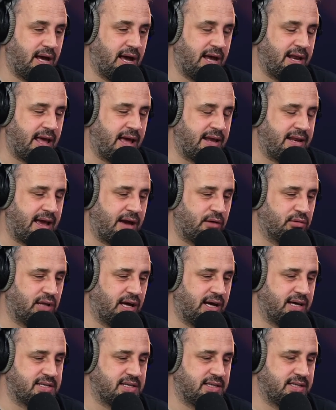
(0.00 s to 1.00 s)
Any
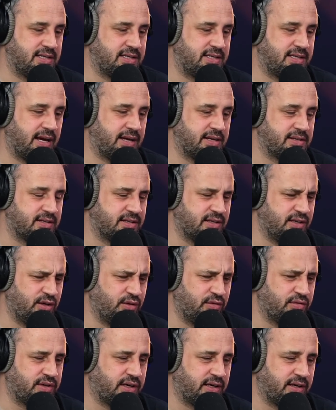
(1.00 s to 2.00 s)
outliers in this data that
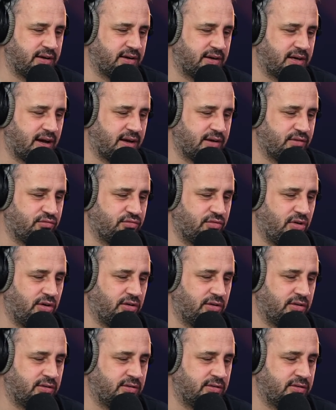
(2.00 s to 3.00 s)
you think are kind of
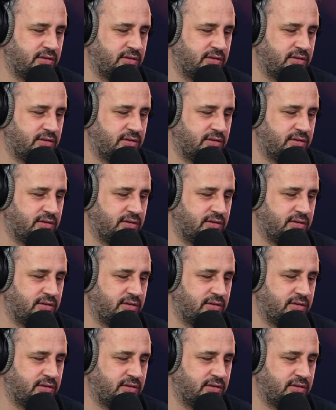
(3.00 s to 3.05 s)
wrong?